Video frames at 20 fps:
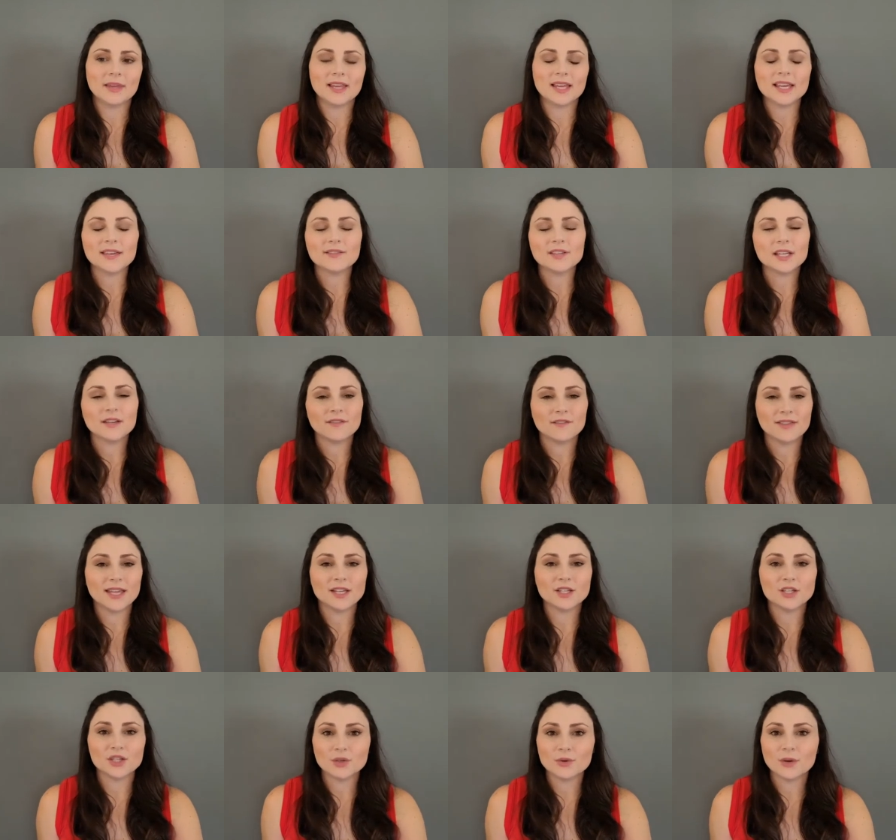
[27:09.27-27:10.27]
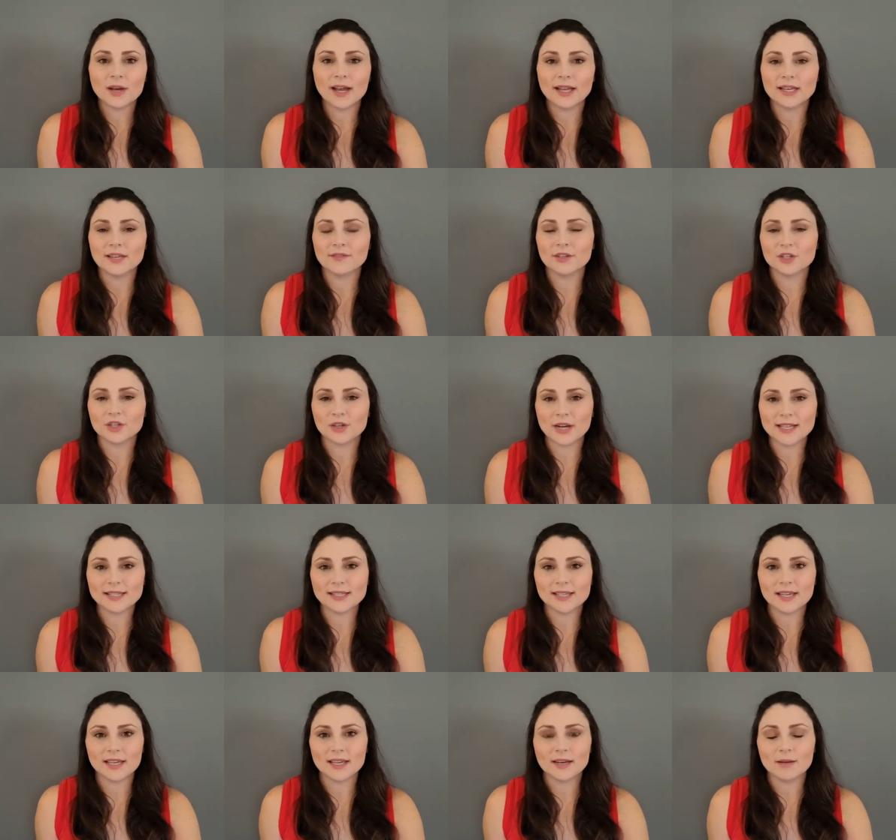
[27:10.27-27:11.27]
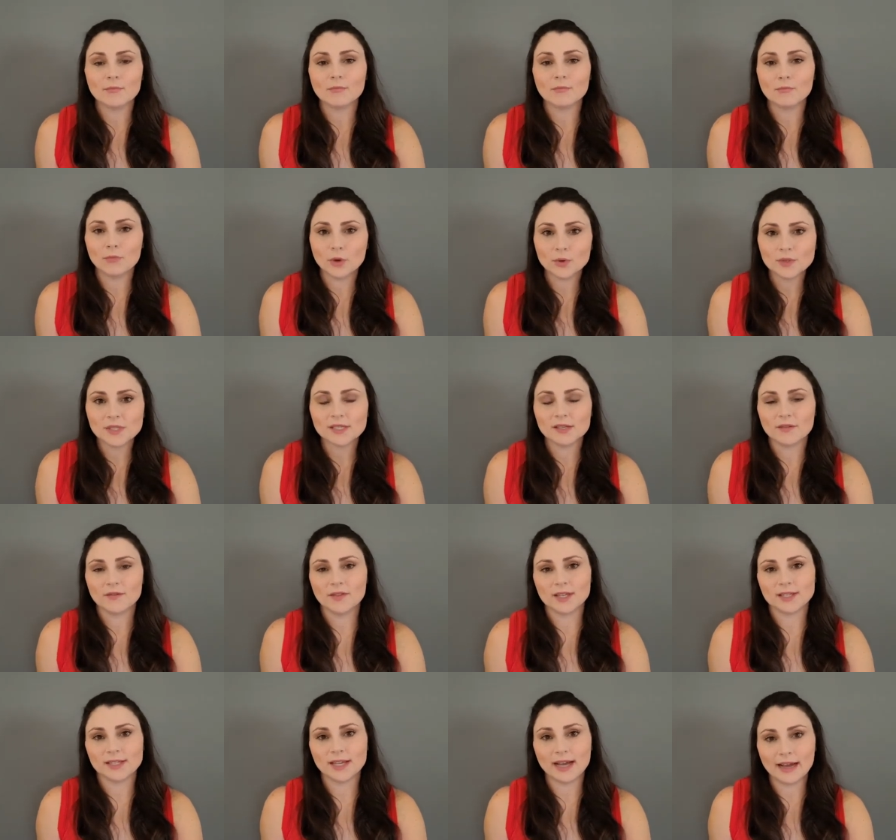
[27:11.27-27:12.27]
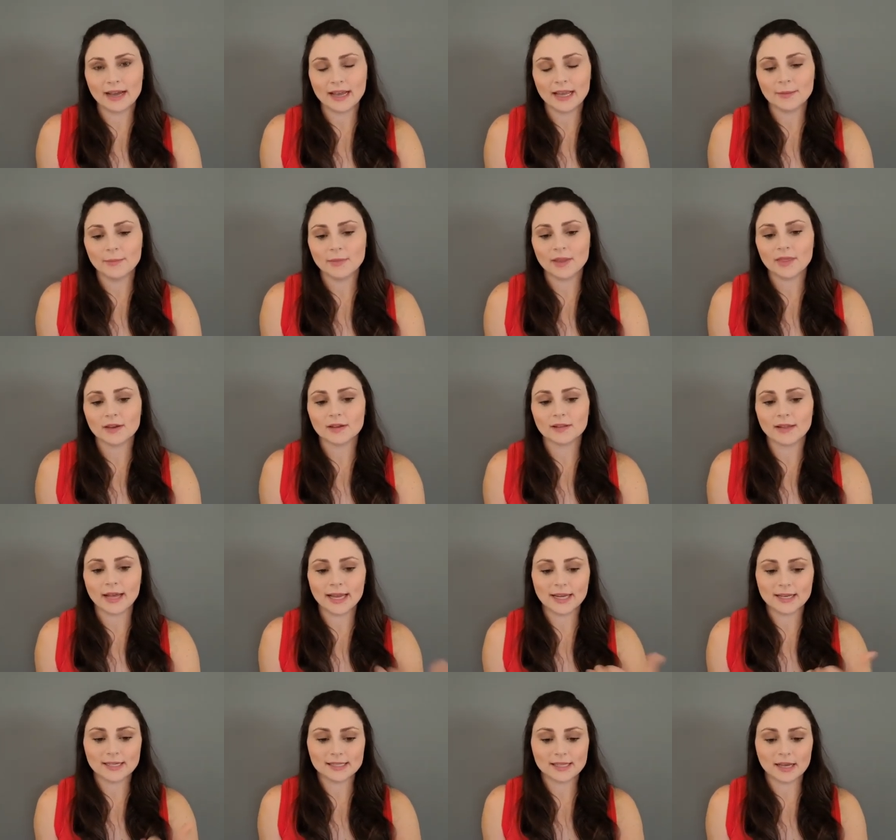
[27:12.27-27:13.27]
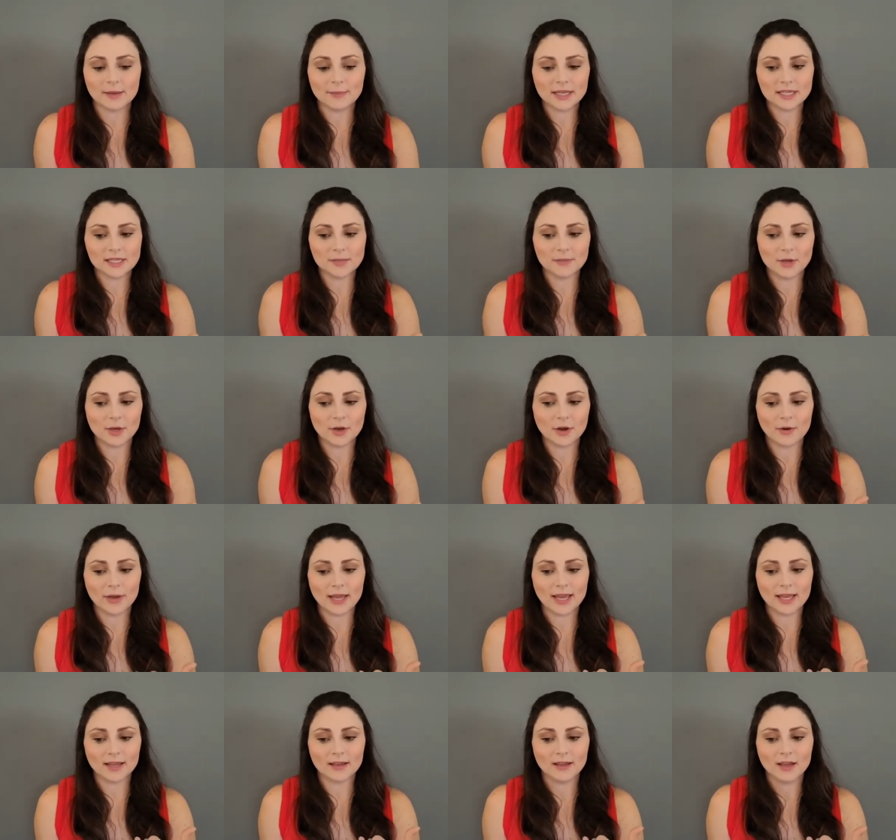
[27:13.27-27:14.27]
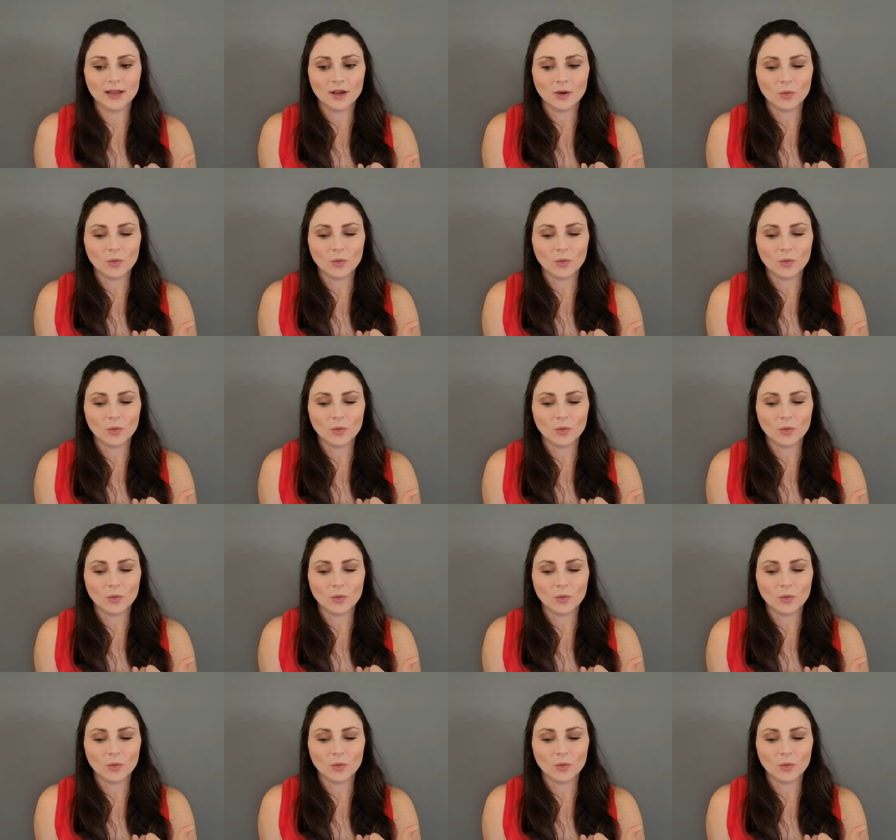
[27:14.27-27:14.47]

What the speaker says: even if they do kind of address it, most of the time the client is coming to me going,